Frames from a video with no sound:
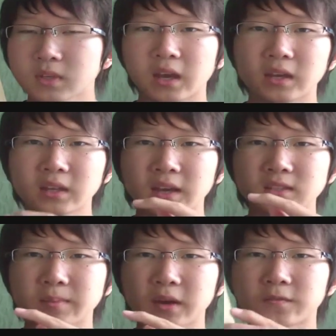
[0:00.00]
yeah, it
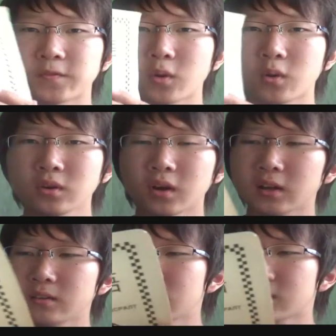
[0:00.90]
has about
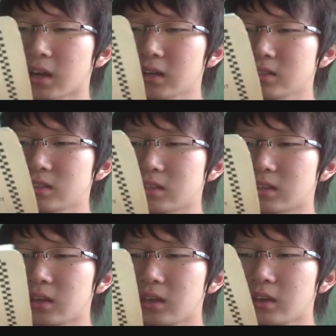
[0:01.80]
400
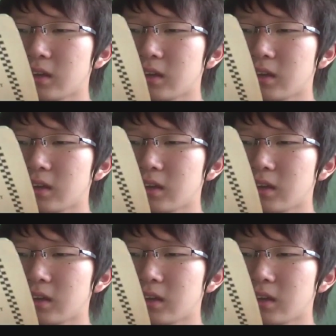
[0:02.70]
kanjis,